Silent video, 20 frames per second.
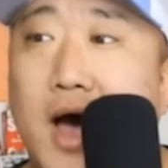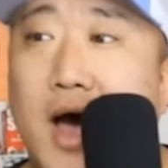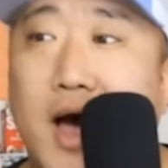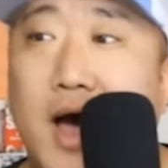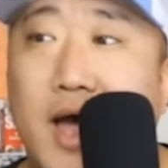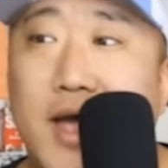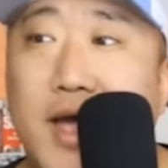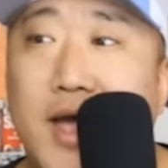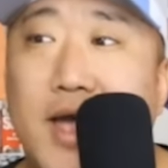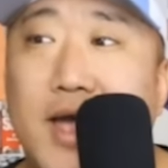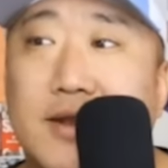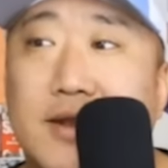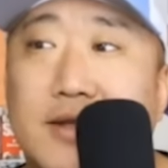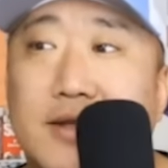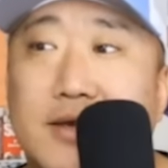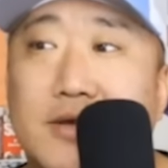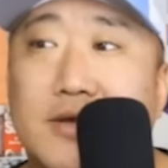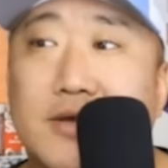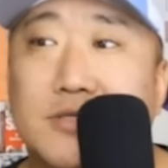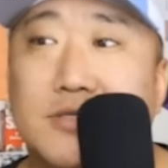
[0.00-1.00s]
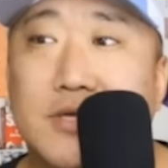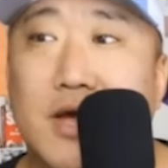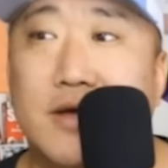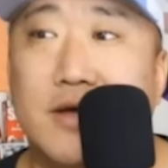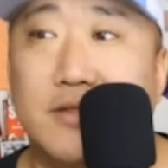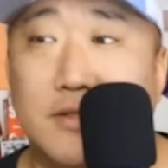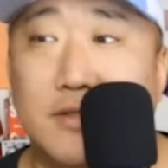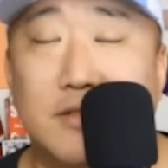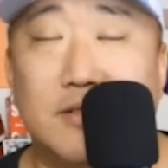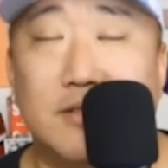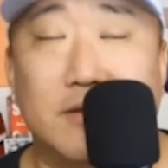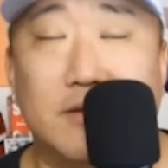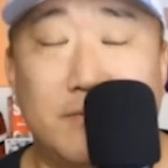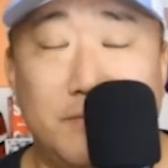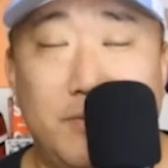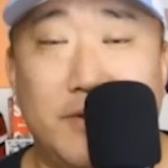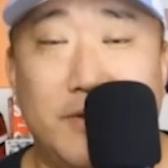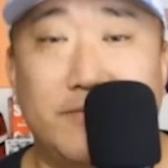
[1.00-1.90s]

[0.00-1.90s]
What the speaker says: and is the